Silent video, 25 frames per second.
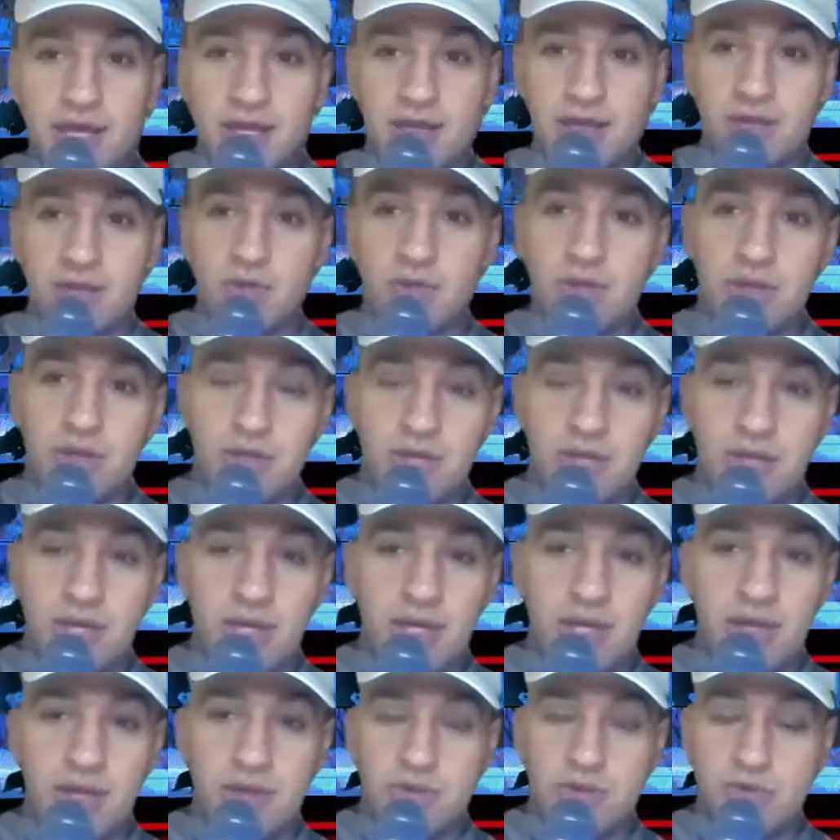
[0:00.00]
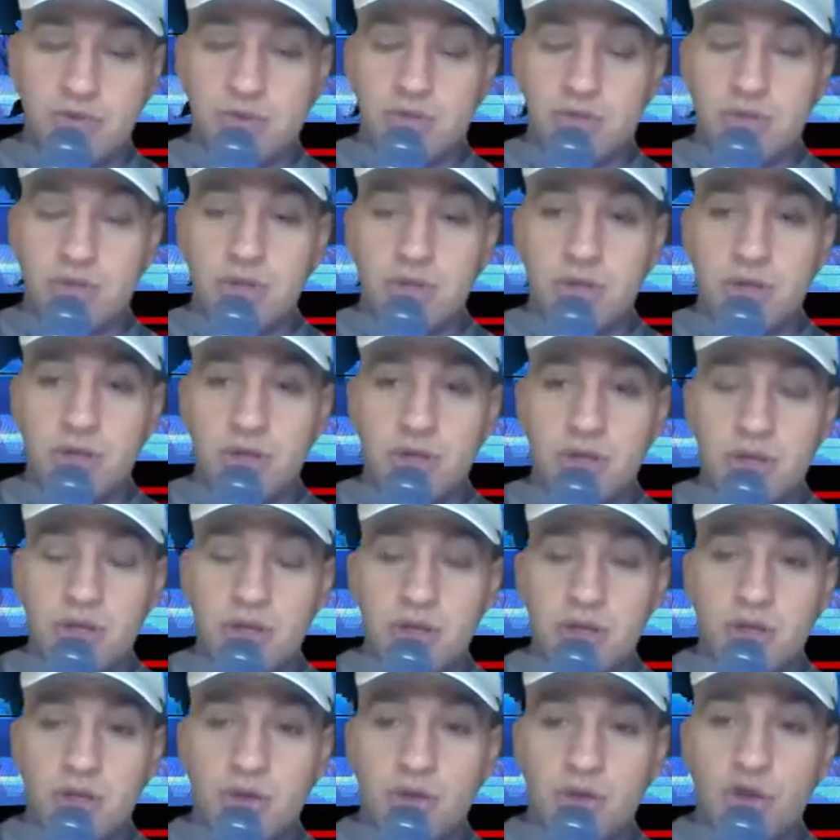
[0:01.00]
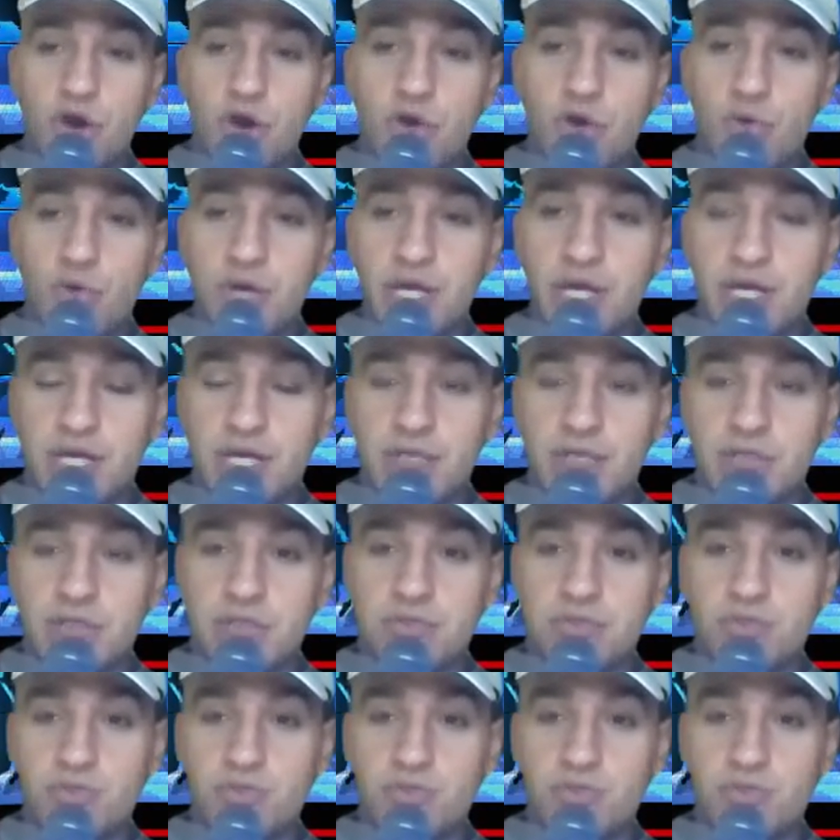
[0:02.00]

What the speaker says: that it is going